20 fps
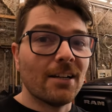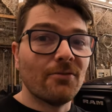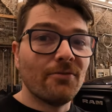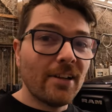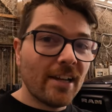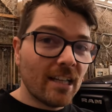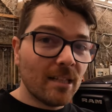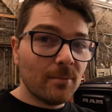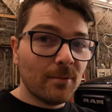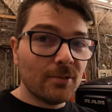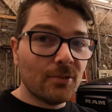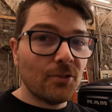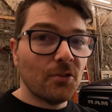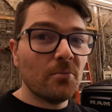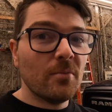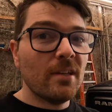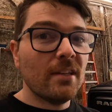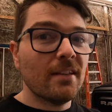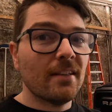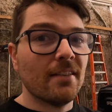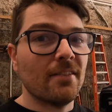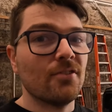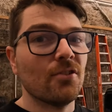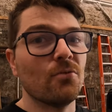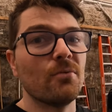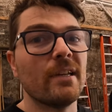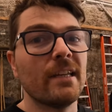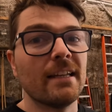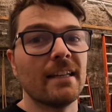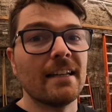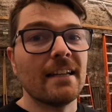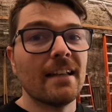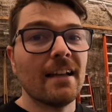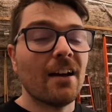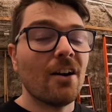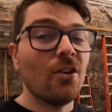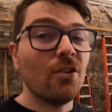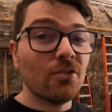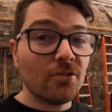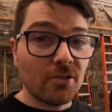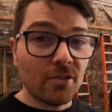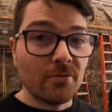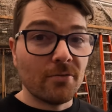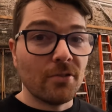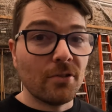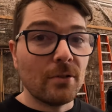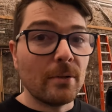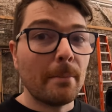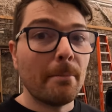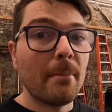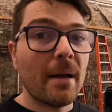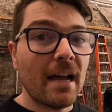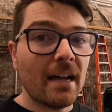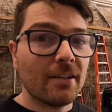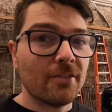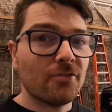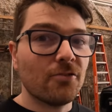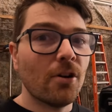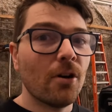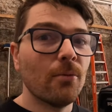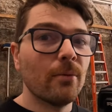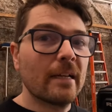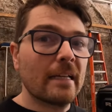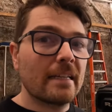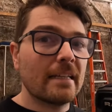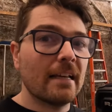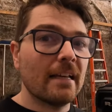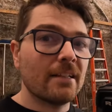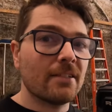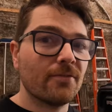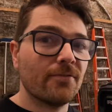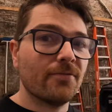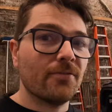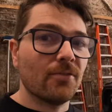available to me so we can also do max towing tests